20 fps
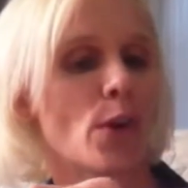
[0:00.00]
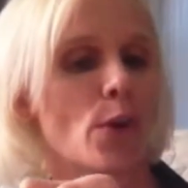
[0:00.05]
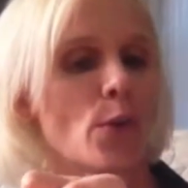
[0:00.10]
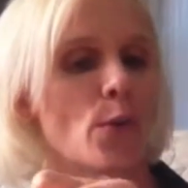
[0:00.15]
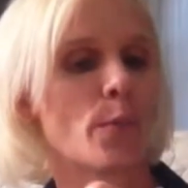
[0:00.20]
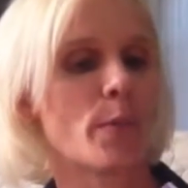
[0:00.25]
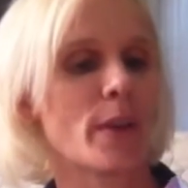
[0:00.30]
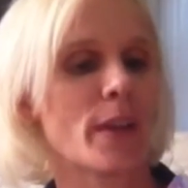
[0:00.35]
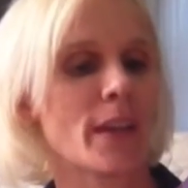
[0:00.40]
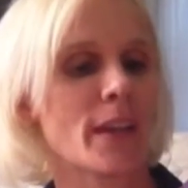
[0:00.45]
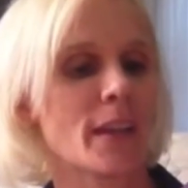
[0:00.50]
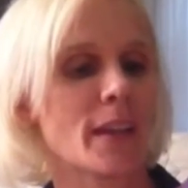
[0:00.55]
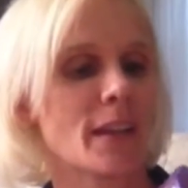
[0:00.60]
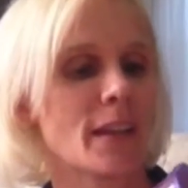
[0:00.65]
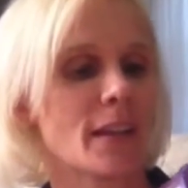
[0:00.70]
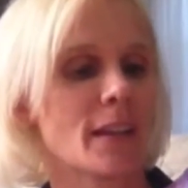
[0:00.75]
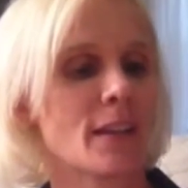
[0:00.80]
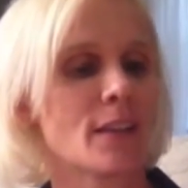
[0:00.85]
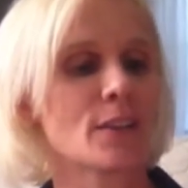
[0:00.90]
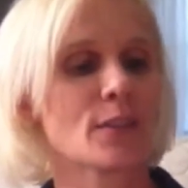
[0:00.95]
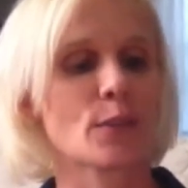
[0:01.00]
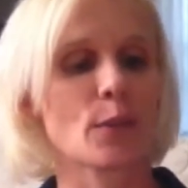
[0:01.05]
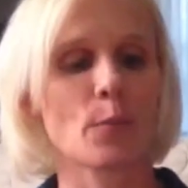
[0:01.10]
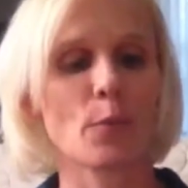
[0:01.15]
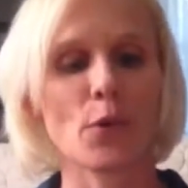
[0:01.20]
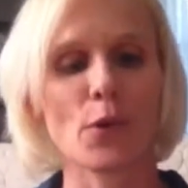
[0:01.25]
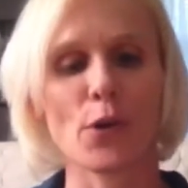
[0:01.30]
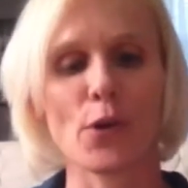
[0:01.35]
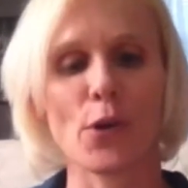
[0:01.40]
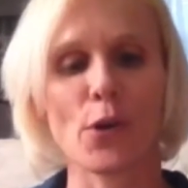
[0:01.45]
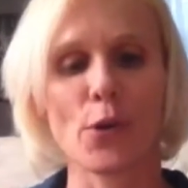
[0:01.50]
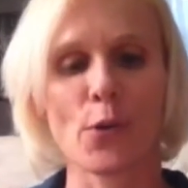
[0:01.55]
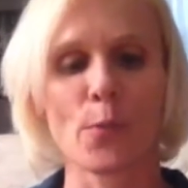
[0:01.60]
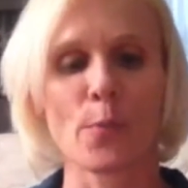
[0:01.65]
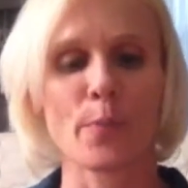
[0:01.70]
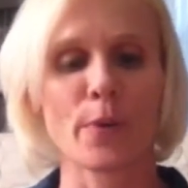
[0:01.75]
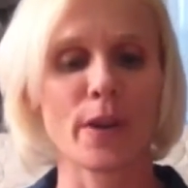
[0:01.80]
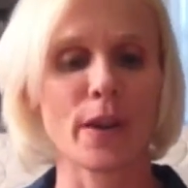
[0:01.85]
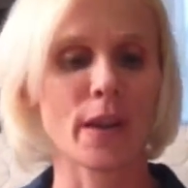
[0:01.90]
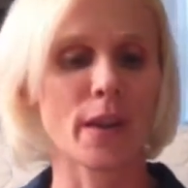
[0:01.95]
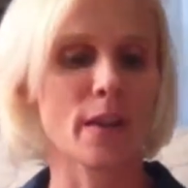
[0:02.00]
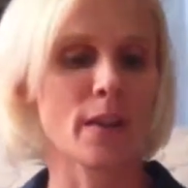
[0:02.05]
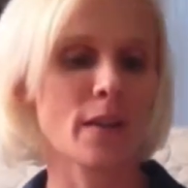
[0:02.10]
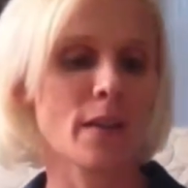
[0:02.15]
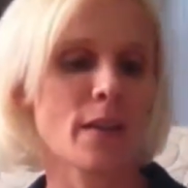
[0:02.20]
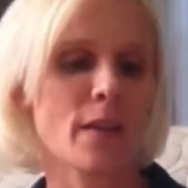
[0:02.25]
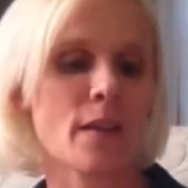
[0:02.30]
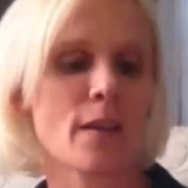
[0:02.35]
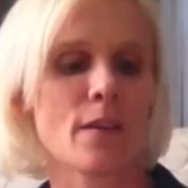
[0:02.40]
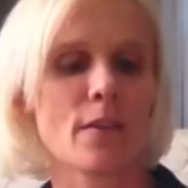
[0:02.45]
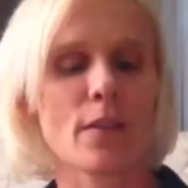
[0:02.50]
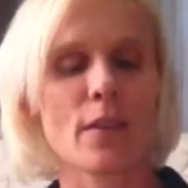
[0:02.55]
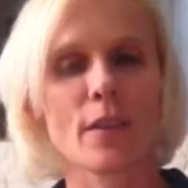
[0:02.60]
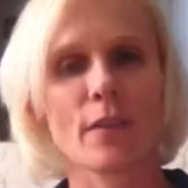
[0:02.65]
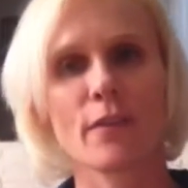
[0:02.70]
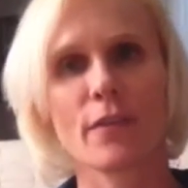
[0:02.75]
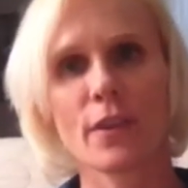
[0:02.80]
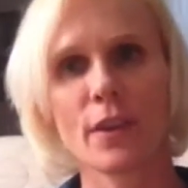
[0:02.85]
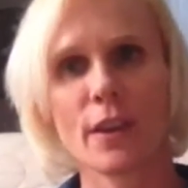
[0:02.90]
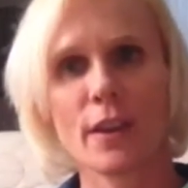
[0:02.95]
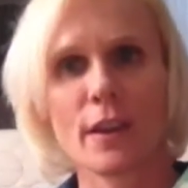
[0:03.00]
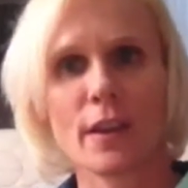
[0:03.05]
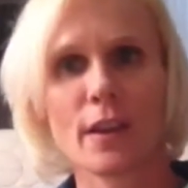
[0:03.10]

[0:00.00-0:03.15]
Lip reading: open it. So I'm opening the thing.